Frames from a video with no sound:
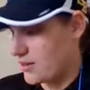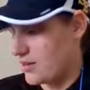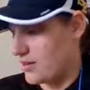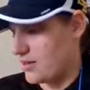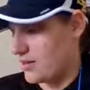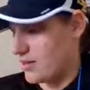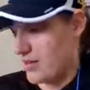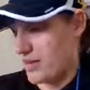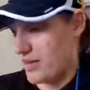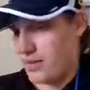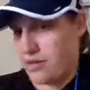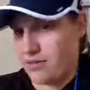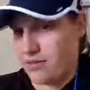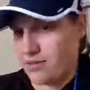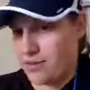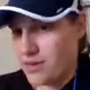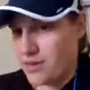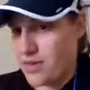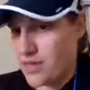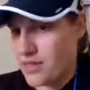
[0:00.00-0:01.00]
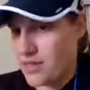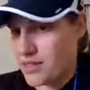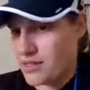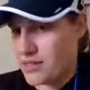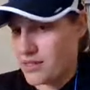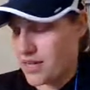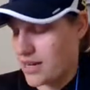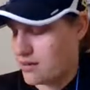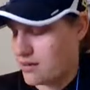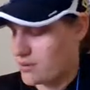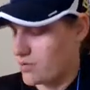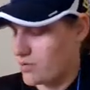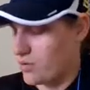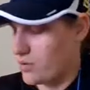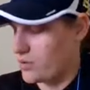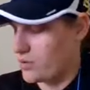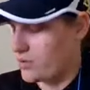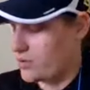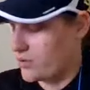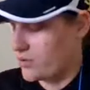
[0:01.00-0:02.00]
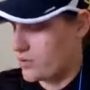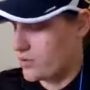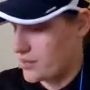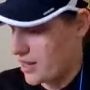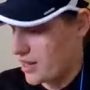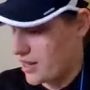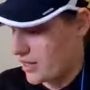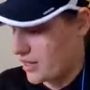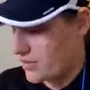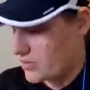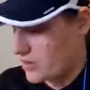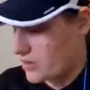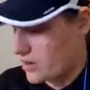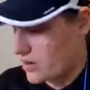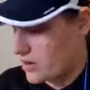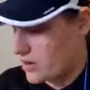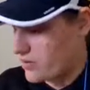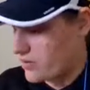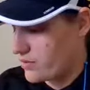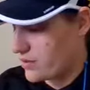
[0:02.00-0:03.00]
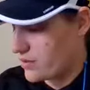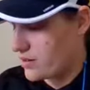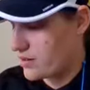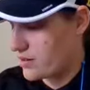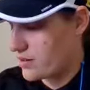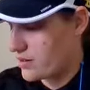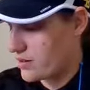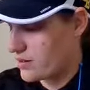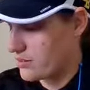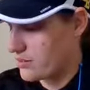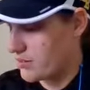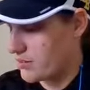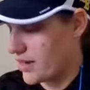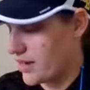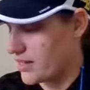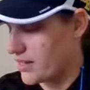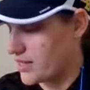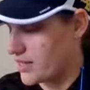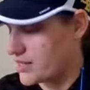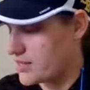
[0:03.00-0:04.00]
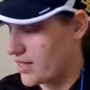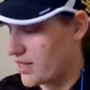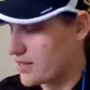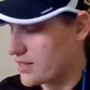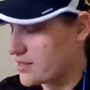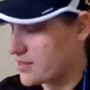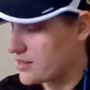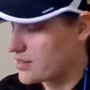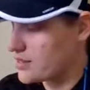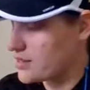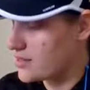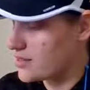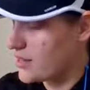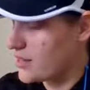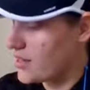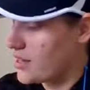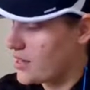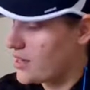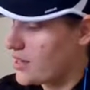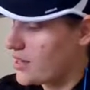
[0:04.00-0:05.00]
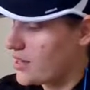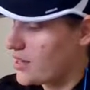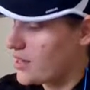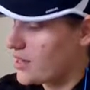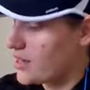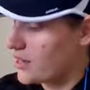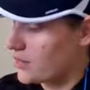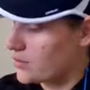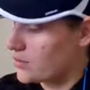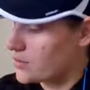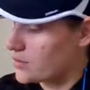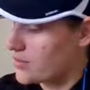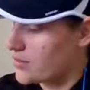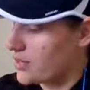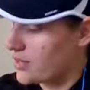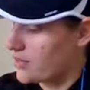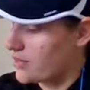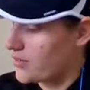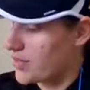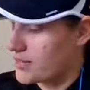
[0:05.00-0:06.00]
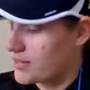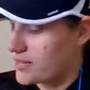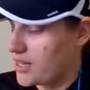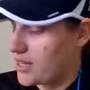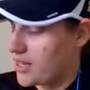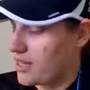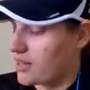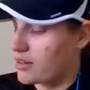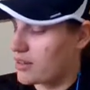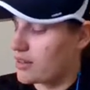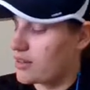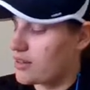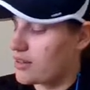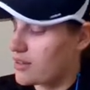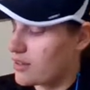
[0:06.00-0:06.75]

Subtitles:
Negative 3 times 4 is negative 12 minus 6 equals negative 18.